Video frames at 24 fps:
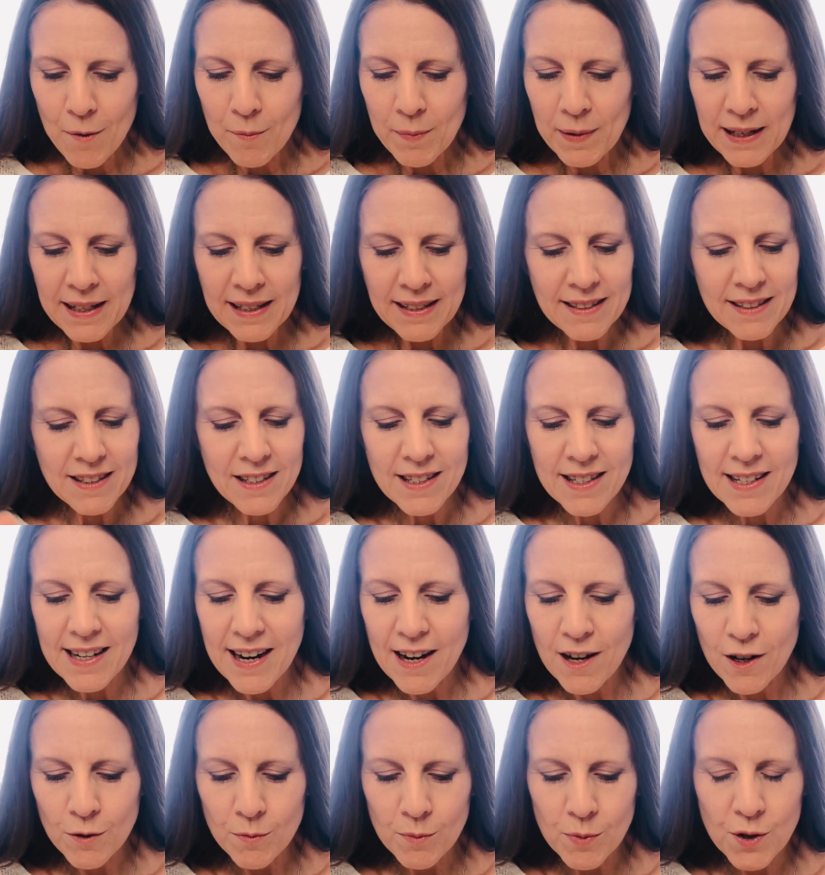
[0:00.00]
It just
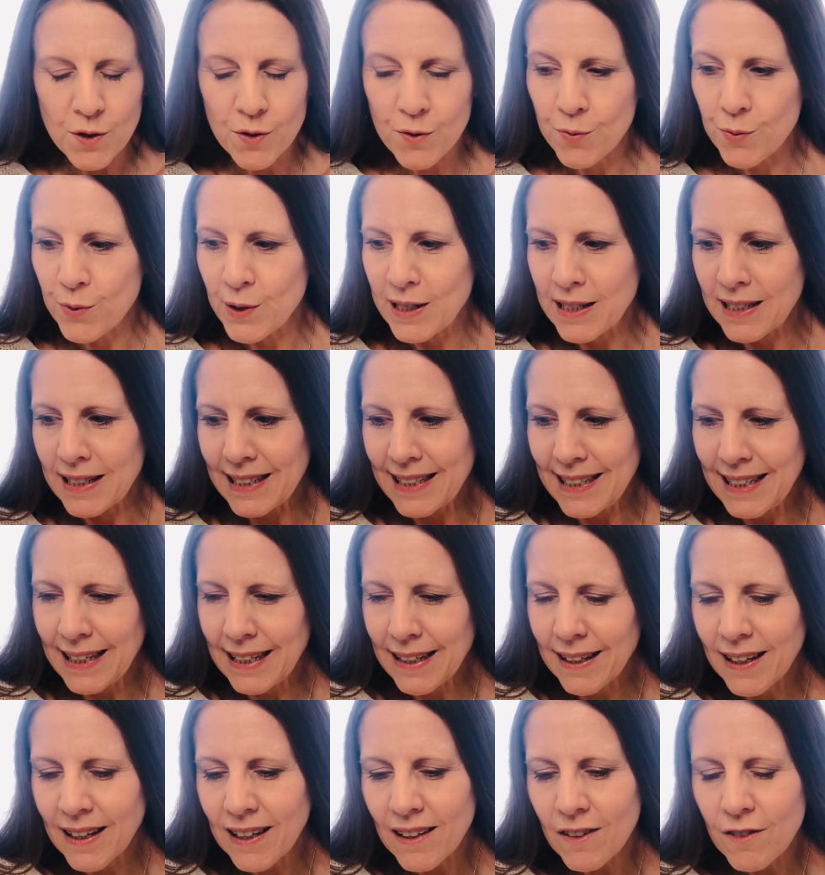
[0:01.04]
helps to really
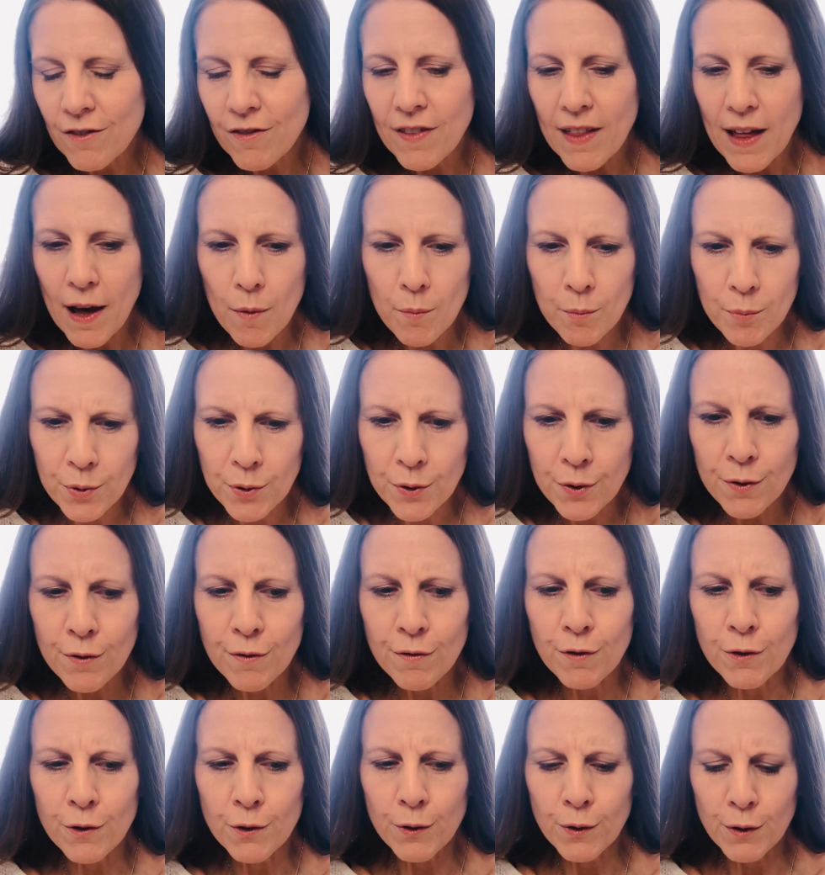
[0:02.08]
give that
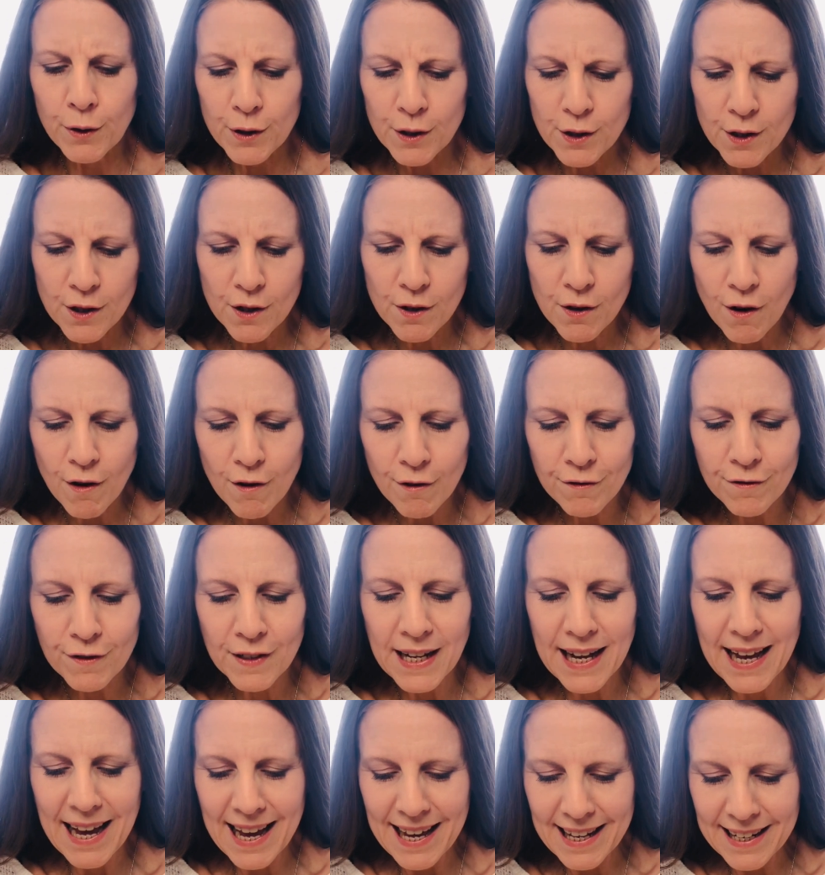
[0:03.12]
beautiful soft
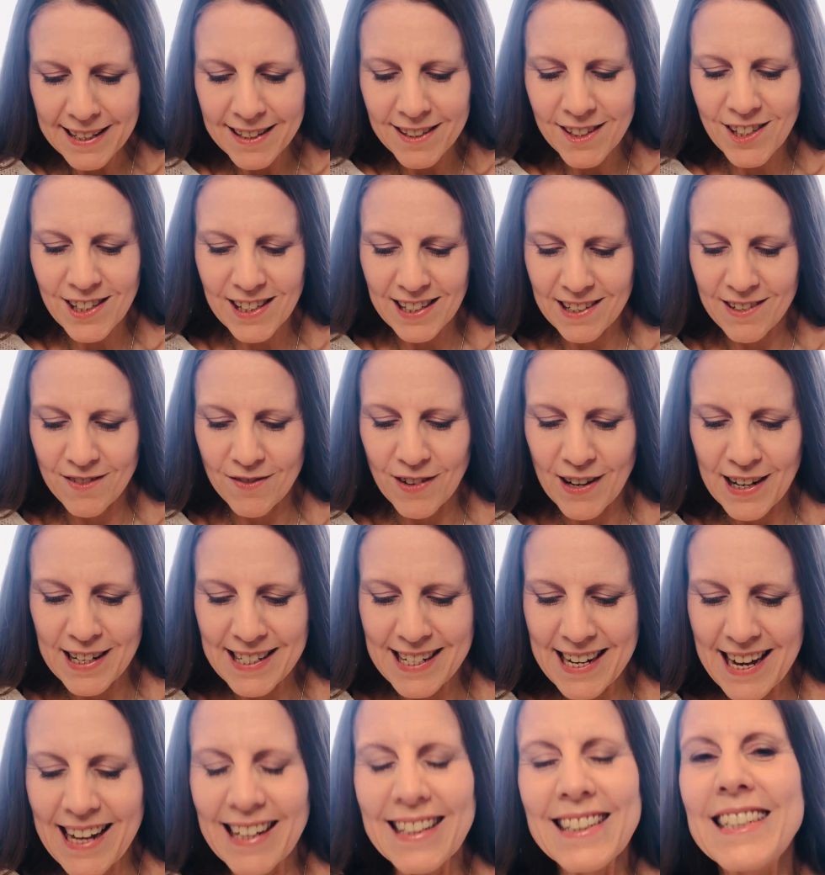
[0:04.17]
energy and
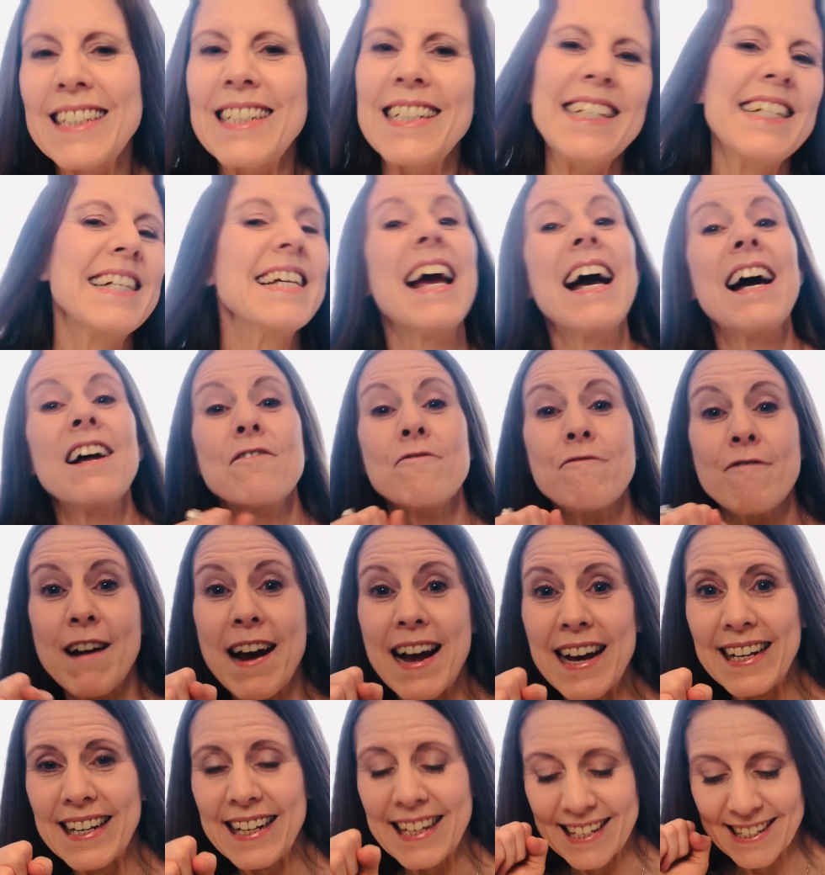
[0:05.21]
vitality and
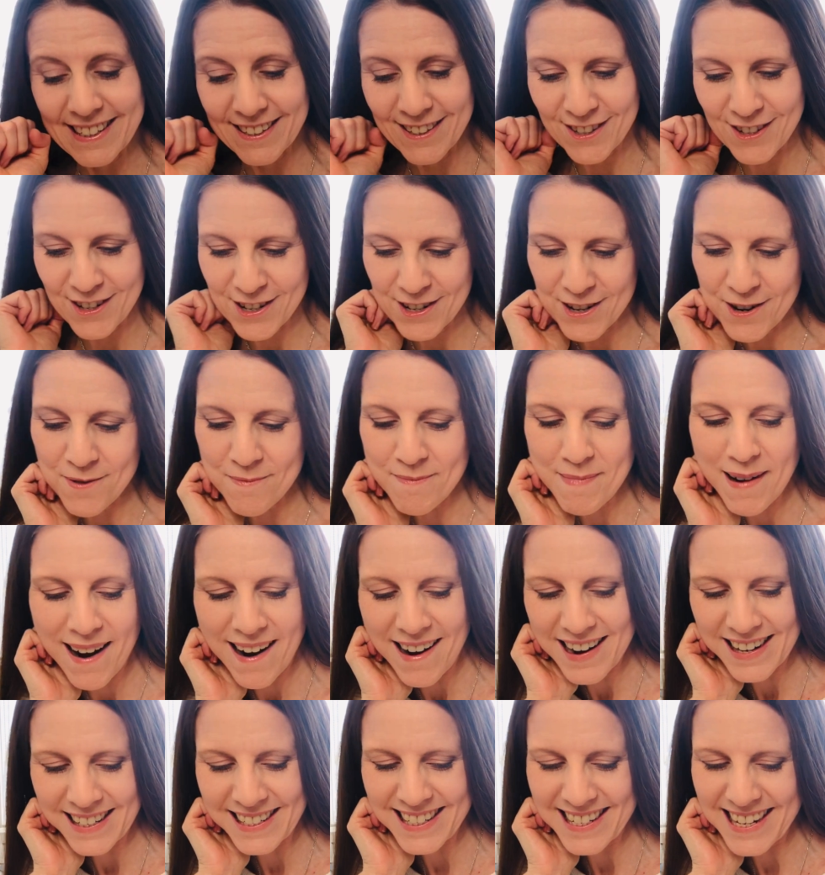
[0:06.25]
radiance to your
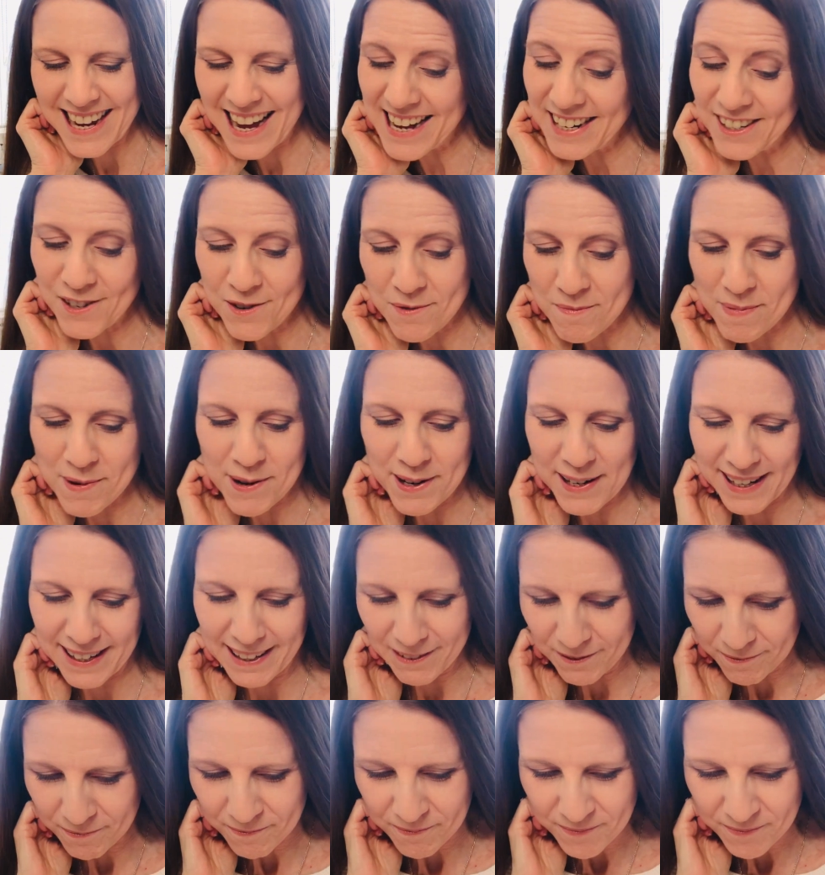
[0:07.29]
mind and your body.